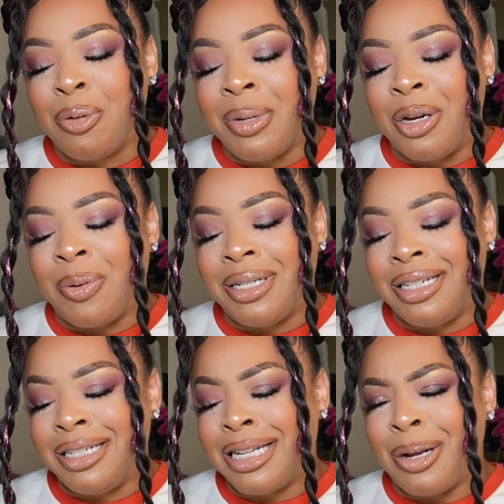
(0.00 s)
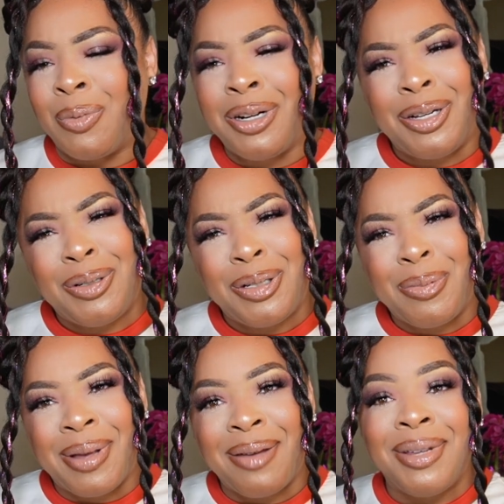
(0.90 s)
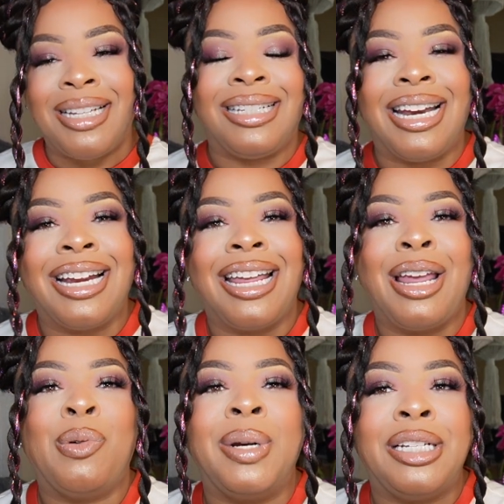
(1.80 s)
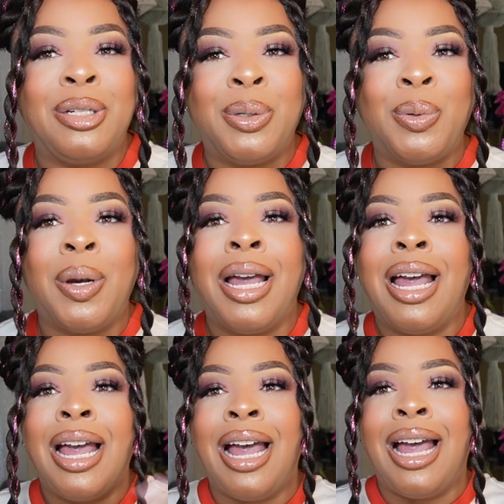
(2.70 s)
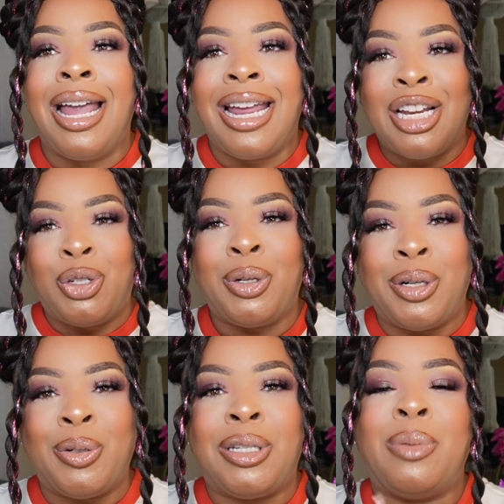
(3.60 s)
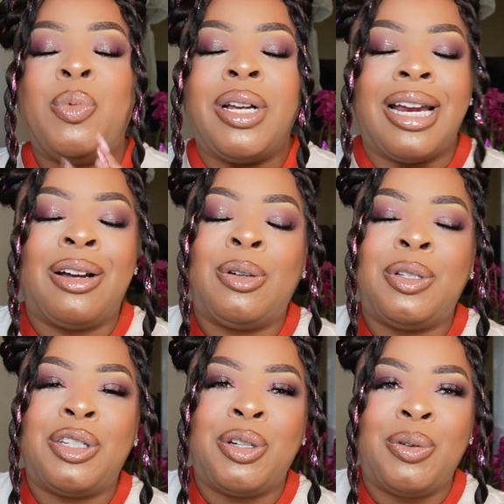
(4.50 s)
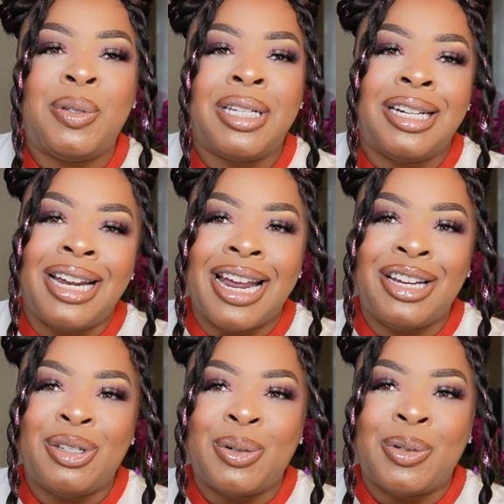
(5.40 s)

many questions like, what are those little babies? And I can't wait to introduce someone else to Sonny Angel.